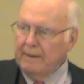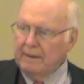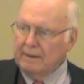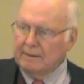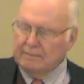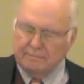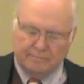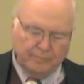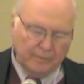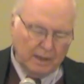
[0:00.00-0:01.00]

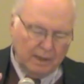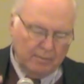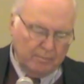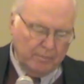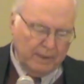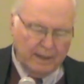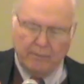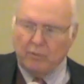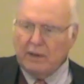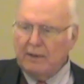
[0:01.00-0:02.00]

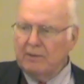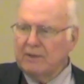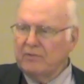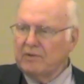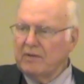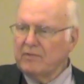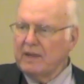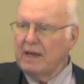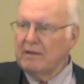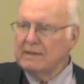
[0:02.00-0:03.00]
What I want to stress
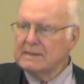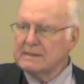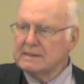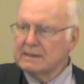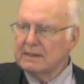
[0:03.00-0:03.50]
now is